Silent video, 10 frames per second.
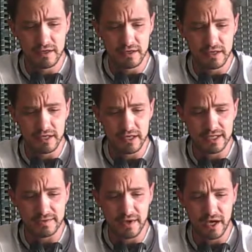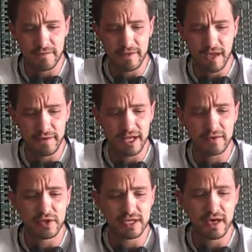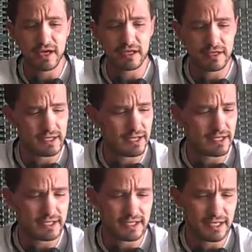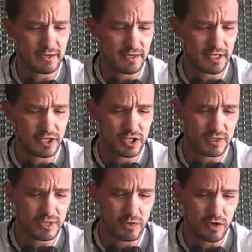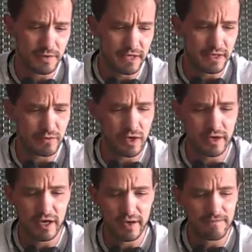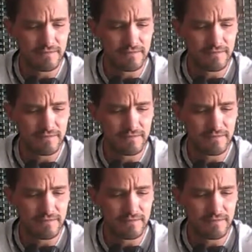kid's mom not being able to talk at the DNC because she was a woman and whatnot.